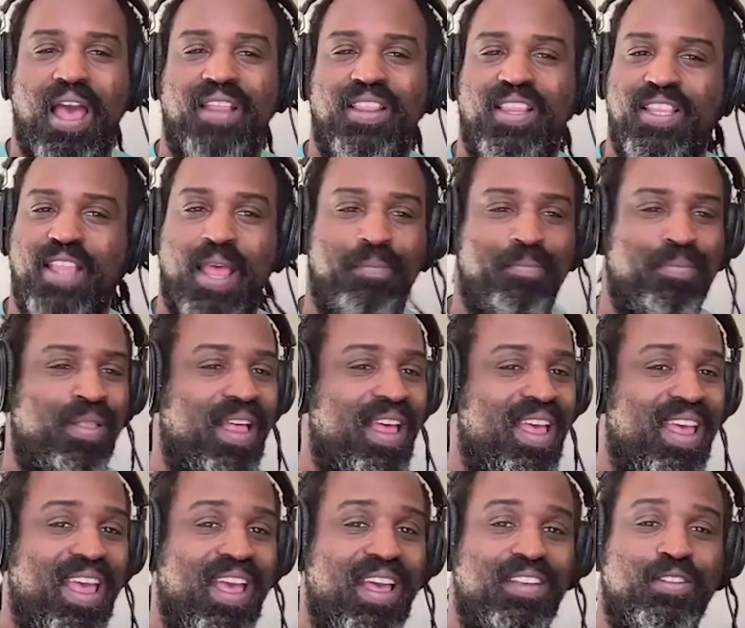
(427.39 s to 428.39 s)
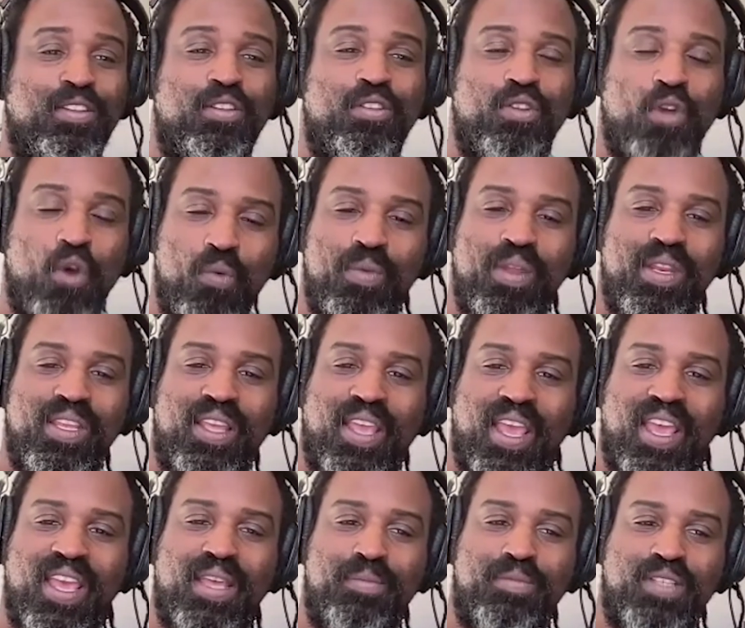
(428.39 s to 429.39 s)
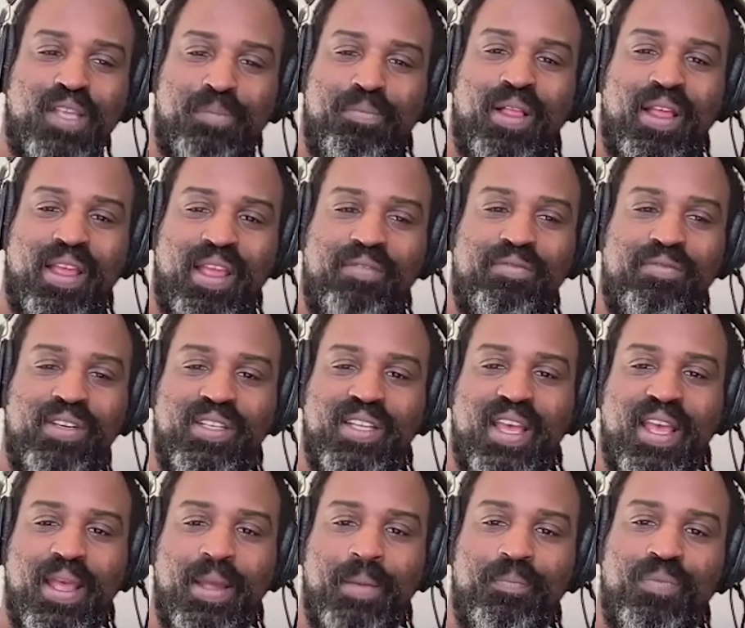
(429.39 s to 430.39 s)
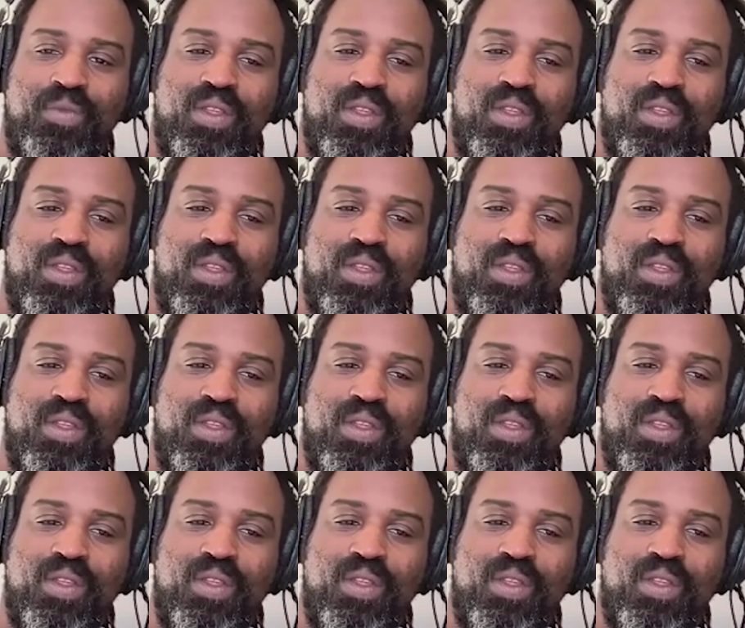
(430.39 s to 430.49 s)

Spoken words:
they play so many games. They play every day.